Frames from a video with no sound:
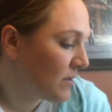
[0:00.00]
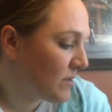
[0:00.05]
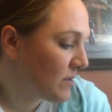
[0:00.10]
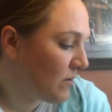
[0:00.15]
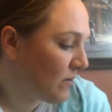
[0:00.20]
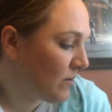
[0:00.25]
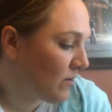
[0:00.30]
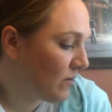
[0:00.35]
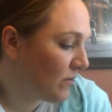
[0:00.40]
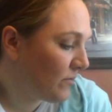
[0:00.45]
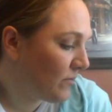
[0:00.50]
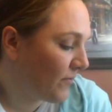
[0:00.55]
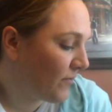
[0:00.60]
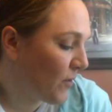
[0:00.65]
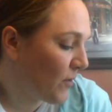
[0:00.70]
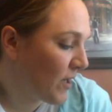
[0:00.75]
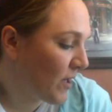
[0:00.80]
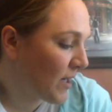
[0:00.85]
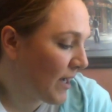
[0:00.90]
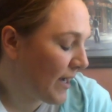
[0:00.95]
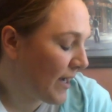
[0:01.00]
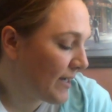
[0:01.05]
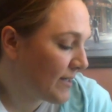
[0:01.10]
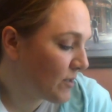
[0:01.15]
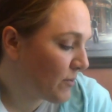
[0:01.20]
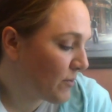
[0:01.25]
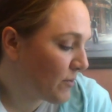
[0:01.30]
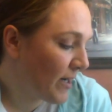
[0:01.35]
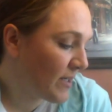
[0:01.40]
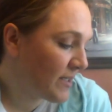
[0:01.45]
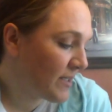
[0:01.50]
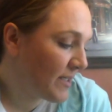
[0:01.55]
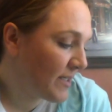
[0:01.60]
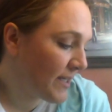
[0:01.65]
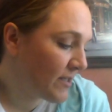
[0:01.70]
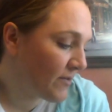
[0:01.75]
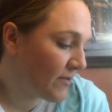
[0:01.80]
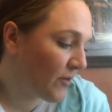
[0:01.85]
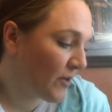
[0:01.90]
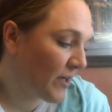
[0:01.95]
So for chi-squared
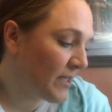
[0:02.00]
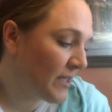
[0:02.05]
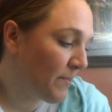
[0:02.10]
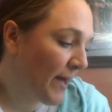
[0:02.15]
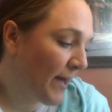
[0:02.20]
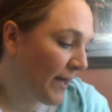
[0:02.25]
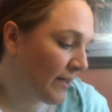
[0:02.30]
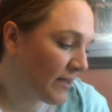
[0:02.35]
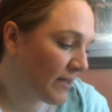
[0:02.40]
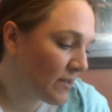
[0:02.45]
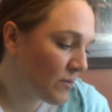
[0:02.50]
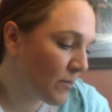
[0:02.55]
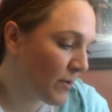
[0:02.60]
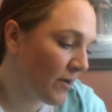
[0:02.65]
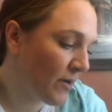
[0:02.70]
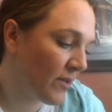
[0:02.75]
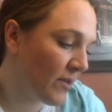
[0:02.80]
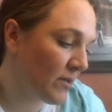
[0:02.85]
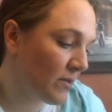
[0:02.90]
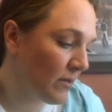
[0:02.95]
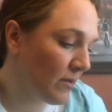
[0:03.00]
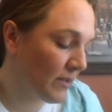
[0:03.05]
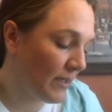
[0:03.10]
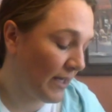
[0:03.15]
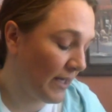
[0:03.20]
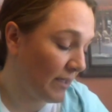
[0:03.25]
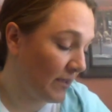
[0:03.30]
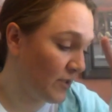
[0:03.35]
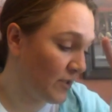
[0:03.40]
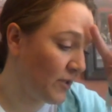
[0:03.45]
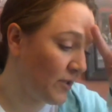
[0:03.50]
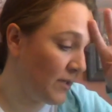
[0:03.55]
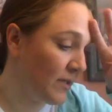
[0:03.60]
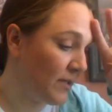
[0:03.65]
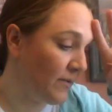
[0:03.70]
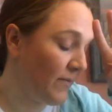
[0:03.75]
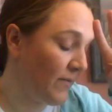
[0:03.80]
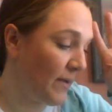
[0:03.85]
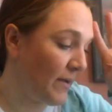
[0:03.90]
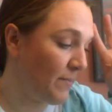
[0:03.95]
test for independence, what are the null and
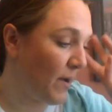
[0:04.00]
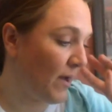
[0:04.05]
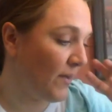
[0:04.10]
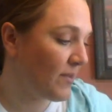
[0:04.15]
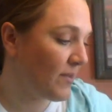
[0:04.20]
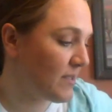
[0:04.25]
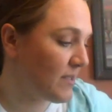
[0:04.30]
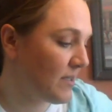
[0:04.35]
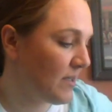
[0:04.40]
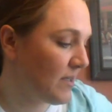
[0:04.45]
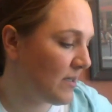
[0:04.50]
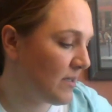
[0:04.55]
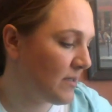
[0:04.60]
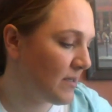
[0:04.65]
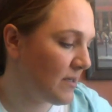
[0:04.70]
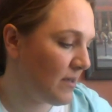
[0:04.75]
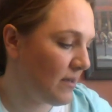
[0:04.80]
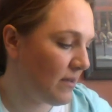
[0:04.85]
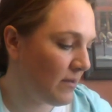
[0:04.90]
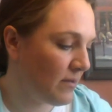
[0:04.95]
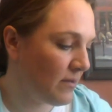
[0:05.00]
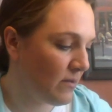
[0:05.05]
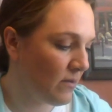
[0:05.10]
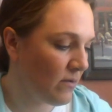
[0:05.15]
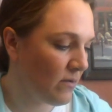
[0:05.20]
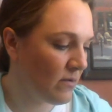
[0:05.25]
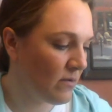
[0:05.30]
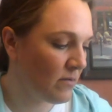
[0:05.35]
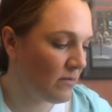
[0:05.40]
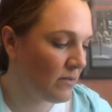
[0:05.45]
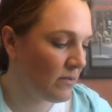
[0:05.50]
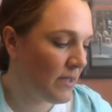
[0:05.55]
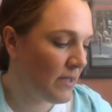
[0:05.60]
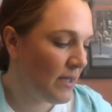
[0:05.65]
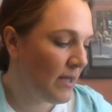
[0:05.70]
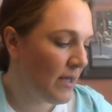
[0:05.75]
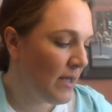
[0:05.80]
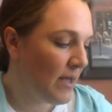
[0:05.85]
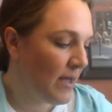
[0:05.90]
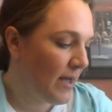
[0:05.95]
alternative hypotheses? The null,
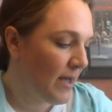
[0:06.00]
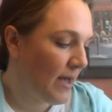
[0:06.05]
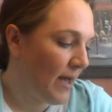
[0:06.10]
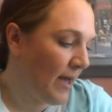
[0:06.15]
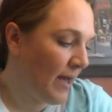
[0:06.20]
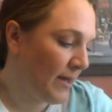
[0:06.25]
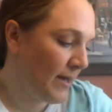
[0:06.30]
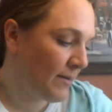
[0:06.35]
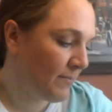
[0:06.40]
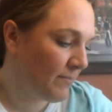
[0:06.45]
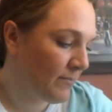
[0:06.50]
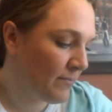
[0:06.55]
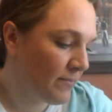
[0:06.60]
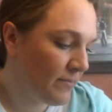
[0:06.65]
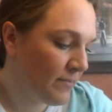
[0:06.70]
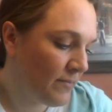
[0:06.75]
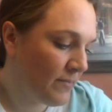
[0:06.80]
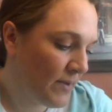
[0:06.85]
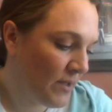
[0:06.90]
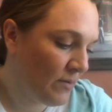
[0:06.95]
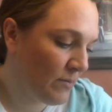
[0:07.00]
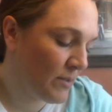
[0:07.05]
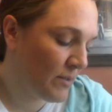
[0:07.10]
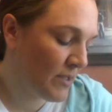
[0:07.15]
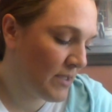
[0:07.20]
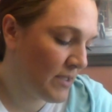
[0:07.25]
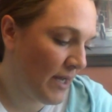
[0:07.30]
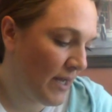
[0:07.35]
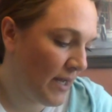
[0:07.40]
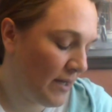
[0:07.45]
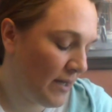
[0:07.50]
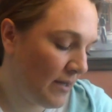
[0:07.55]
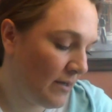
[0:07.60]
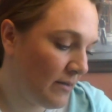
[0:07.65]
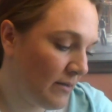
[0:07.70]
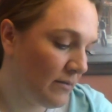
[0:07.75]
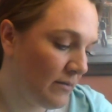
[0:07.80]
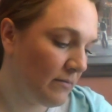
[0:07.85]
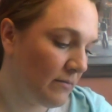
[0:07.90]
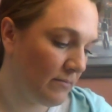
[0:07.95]
you would
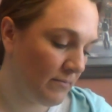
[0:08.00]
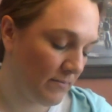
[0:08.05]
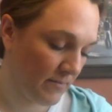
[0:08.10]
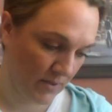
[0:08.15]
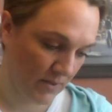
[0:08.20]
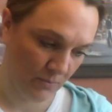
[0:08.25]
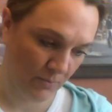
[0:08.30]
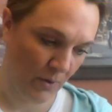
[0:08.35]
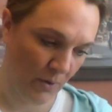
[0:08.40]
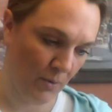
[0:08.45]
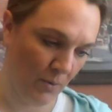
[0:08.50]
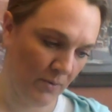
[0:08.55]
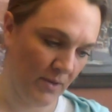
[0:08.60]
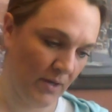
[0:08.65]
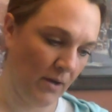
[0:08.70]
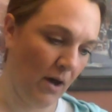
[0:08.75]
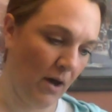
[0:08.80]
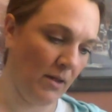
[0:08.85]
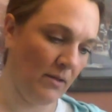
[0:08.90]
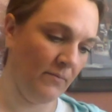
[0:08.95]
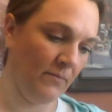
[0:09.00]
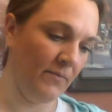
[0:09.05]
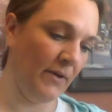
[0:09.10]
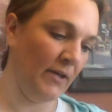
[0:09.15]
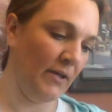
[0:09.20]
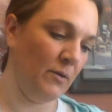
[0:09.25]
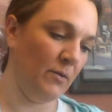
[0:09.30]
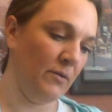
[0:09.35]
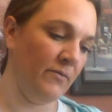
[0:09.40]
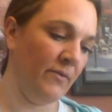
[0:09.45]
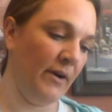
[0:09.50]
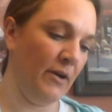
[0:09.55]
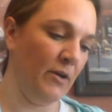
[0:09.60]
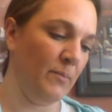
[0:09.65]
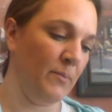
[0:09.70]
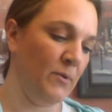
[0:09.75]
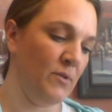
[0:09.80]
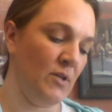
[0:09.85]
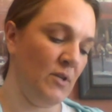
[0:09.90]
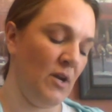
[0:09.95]
say the row and the column
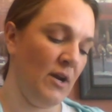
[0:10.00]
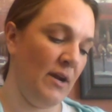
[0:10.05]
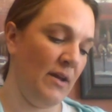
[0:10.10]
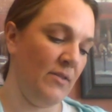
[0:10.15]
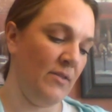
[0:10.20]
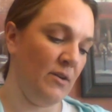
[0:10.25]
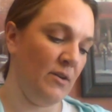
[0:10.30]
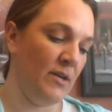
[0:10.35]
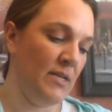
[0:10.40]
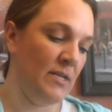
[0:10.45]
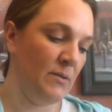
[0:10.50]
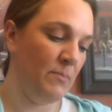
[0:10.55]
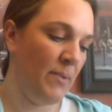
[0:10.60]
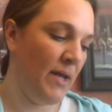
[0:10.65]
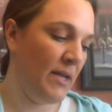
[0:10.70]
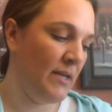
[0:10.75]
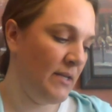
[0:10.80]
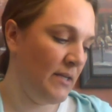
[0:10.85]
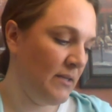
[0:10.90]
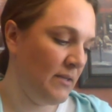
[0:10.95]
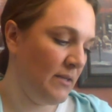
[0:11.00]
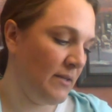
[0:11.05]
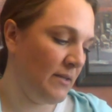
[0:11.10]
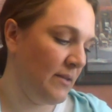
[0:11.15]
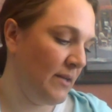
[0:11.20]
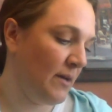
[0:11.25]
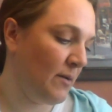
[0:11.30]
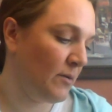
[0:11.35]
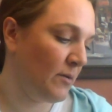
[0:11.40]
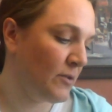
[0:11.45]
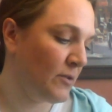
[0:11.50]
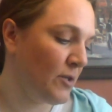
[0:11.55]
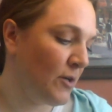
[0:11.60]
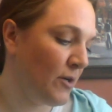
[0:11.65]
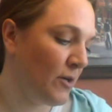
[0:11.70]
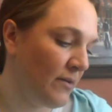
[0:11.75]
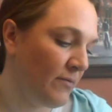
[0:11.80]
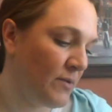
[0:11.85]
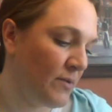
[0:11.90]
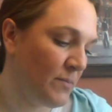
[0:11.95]
variables are either independent, and the
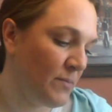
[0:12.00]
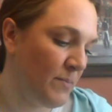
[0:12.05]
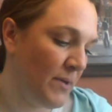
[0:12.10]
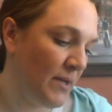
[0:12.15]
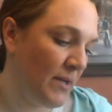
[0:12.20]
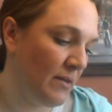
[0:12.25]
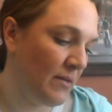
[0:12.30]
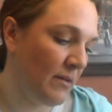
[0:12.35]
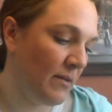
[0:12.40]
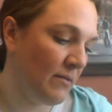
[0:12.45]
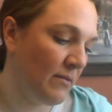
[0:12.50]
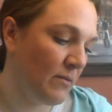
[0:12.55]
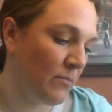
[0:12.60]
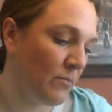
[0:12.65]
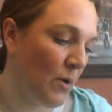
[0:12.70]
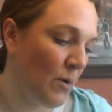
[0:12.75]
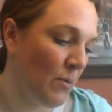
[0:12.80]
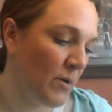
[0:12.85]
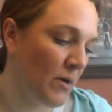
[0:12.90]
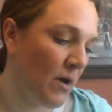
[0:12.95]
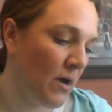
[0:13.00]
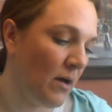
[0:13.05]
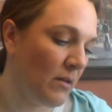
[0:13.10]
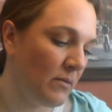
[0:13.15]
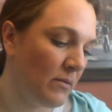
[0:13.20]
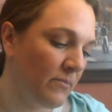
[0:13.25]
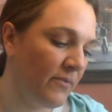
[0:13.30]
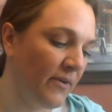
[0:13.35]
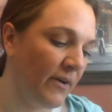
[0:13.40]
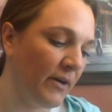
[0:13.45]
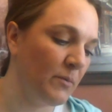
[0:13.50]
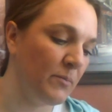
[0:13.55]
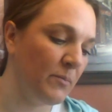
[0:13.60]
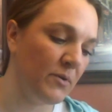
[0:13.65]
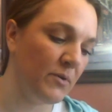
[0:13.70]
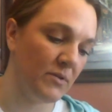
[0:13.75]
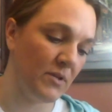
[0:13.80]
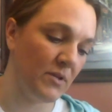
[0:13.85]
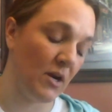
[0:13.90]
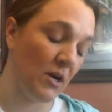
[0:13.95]
alternative would be that the row and column variables